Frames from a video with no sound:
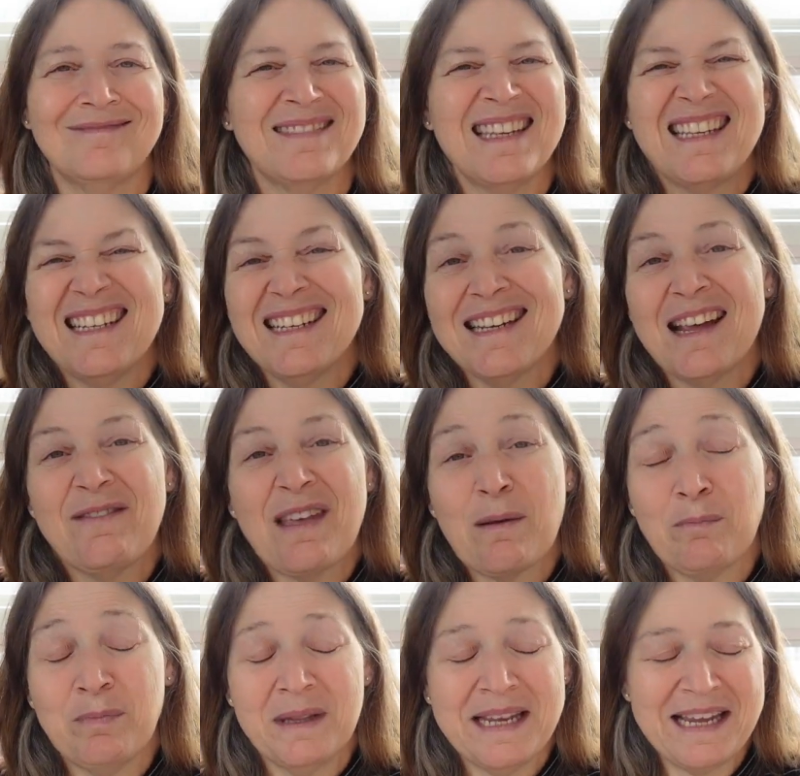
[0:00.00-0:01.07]
it didn't have
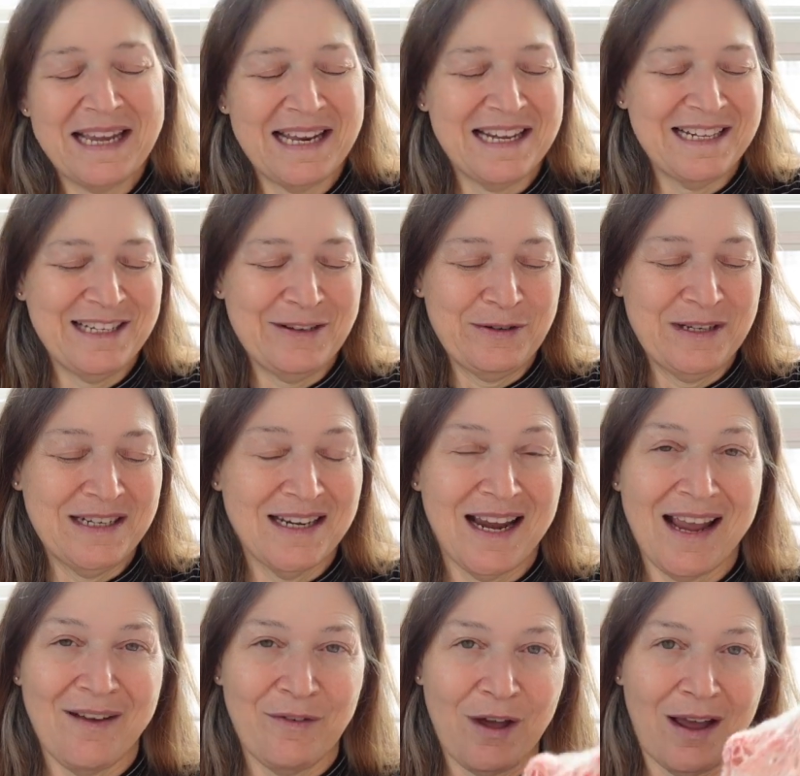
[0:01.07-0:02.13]
that bling in it. So
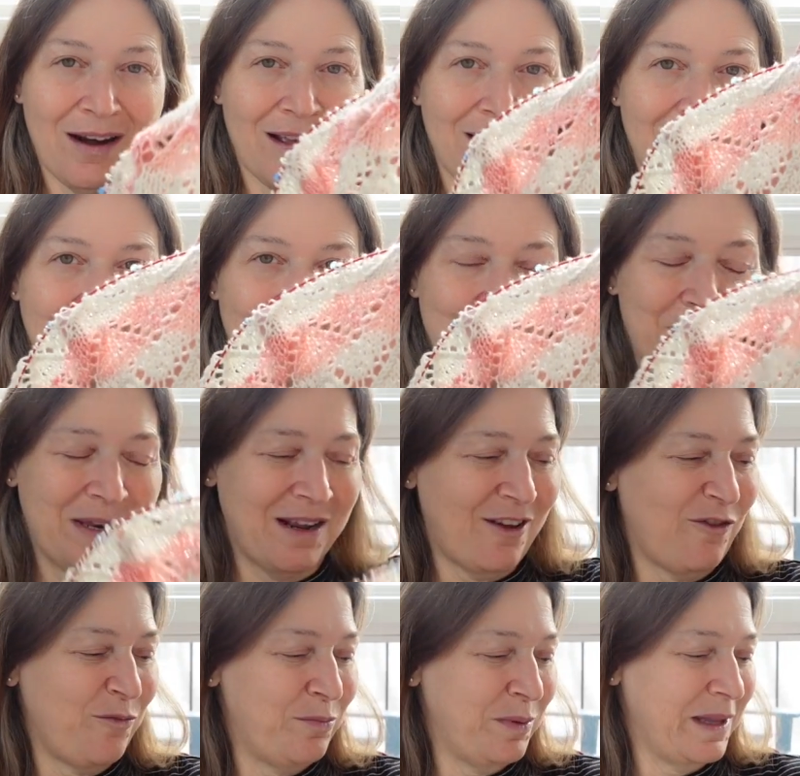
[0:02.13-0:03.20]
today I've got a little bit
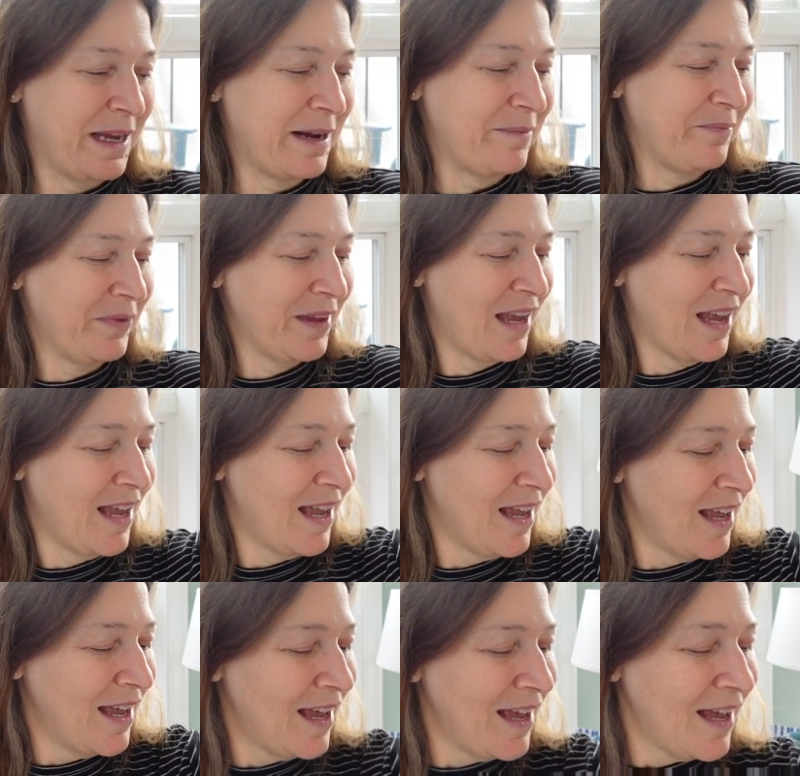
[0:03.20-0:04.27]
of bling.
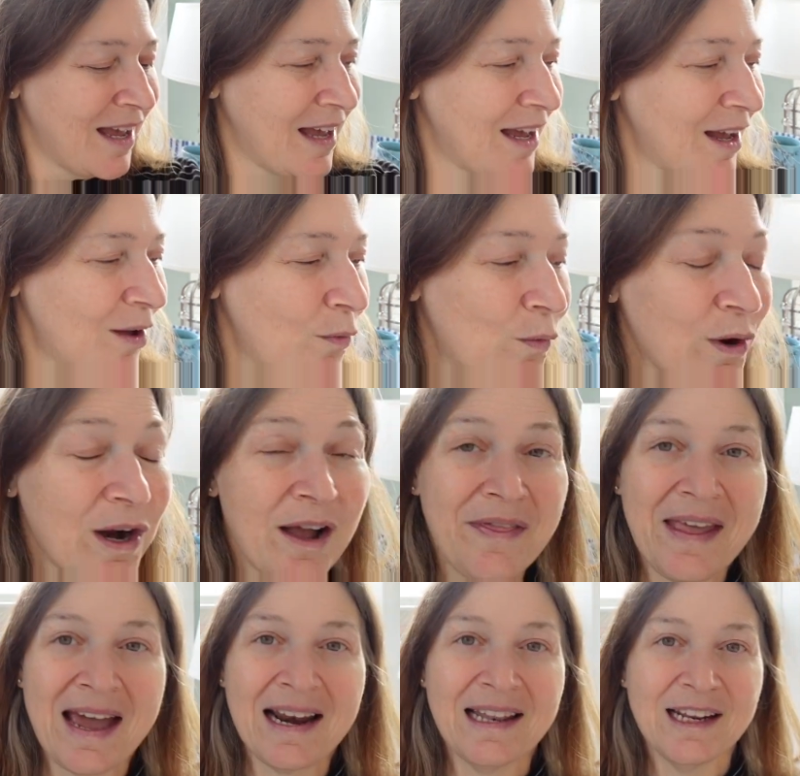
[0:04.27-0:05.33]
Work on
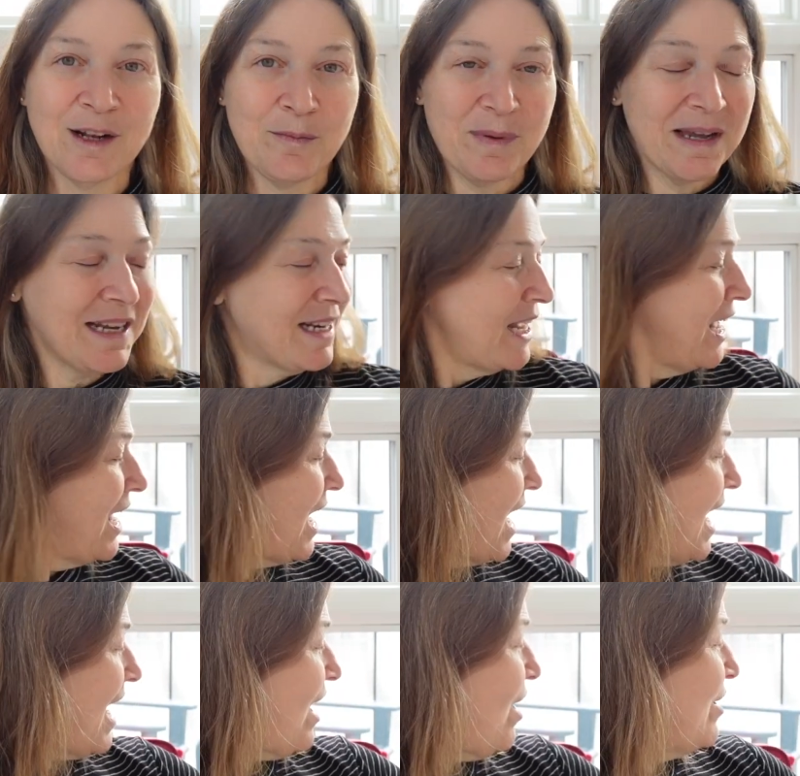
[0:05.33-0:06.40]
that a little bit.
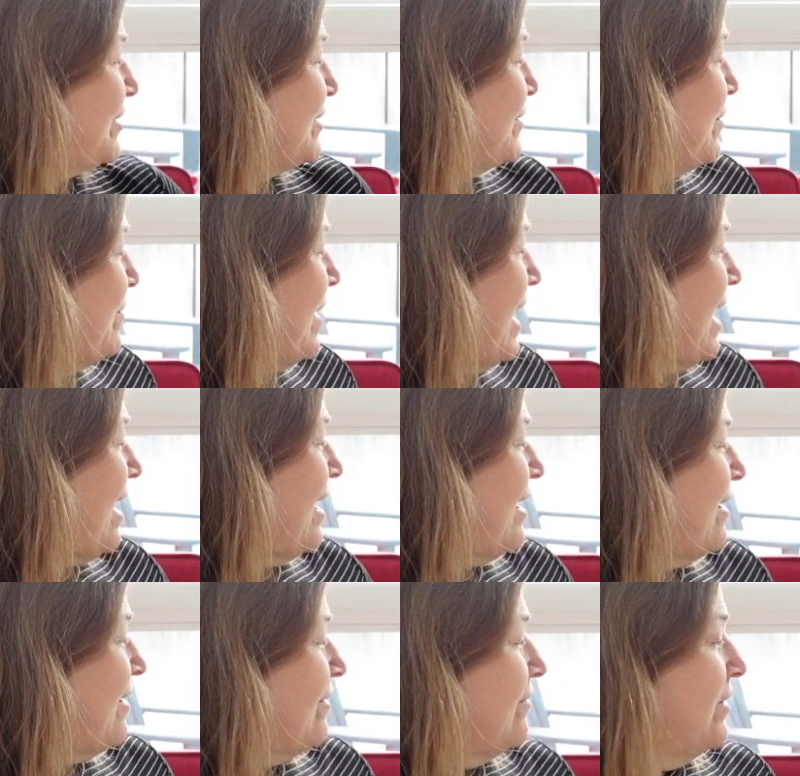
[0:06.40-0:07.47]
I also
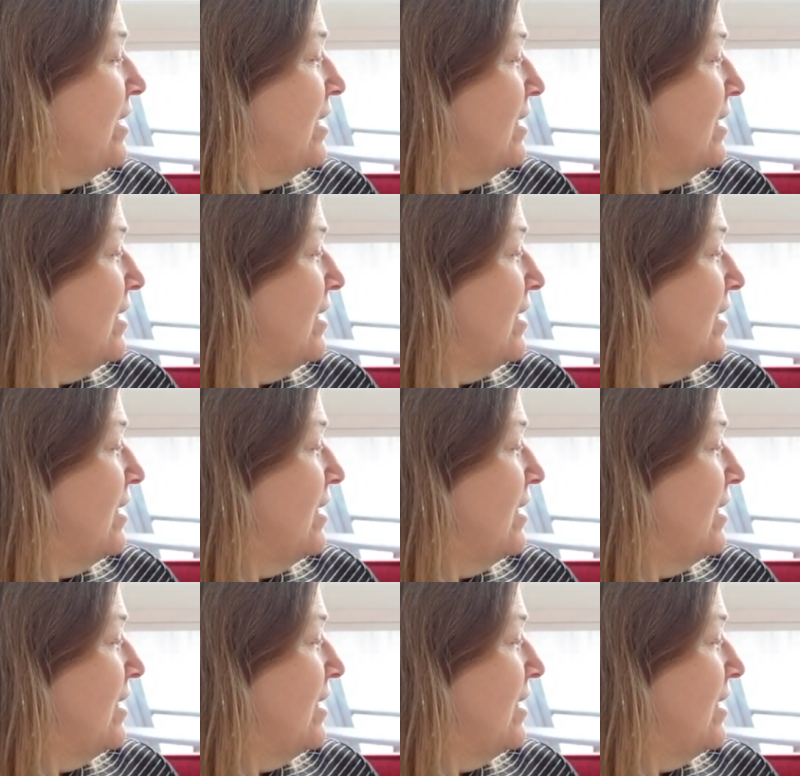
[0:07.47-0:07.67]
have